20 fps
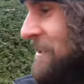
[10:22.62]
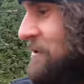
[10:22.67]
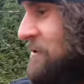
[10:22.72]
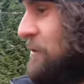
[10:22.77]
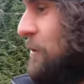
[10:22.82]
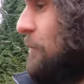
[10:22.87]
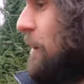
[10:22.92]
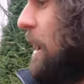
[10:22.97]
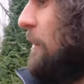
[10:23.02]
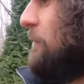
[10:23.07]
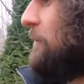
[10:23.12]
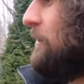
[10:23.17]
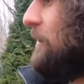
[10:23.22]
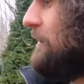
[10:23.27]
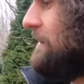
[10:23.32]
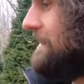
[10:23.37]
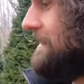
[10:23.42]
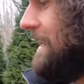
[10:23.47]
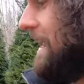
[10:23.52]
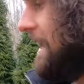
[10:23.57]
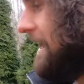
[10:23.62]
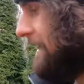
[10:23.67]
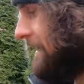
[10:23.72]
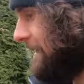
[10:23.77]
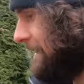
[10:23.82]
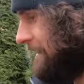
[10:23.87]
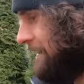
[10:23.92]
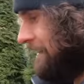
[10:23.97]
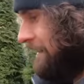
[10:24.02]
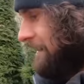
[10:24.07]
so i would not say
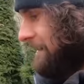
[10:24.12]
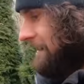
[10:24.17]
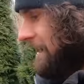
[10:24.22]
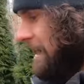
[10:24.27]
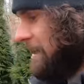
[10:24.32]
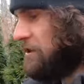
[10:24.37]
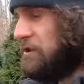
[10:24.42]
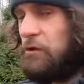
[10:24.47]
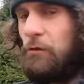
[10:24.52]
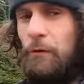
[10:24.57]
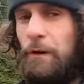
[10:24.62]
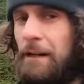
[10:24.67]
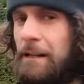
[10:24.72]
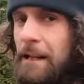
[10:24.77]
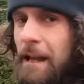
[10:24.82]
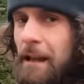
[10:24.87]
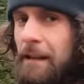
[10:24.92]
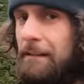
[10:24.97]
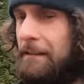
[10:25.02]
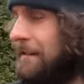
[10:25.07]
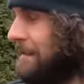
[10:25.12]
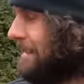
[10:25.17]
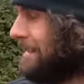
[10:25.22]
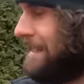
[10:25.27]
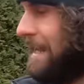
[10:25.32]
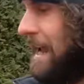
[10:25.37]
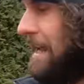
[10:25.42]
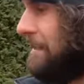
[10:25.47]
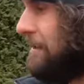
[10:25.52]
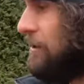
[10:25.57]
that shuriken
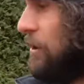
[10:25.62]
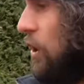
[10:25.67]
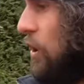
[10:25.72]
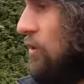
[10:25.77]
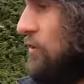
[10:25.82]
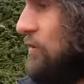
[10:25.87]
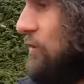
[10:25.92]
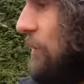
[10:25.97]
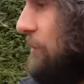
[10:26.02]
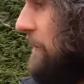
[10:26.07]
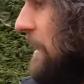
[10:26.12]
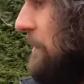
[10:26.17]
can cause some